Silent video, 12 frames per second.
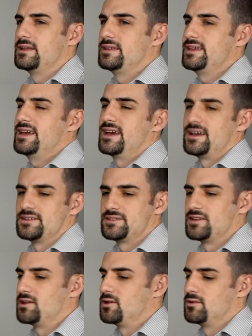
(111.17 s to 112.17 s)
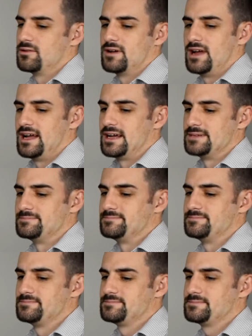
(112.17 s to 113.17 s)
Yeah. So
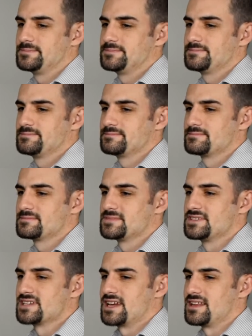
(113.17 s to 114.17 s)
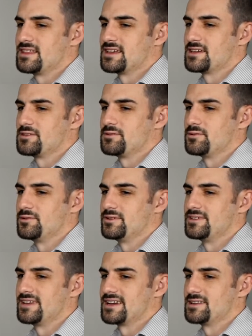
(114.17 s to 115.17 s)
just kind of thinking through
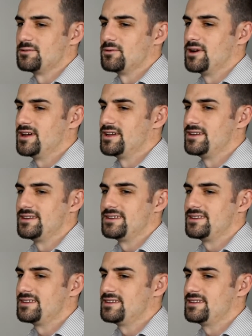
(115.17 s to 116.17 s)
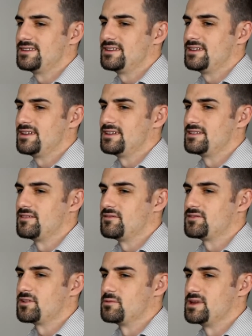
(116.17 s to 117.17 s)
exactly what
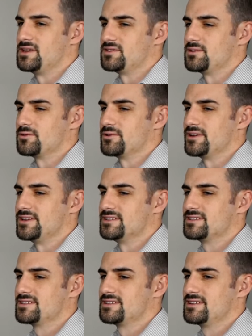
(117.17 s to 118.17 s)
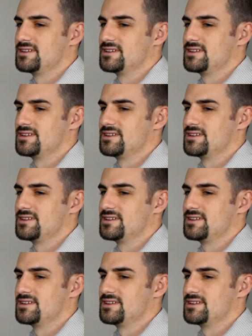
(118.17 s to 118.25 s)
of so many stories.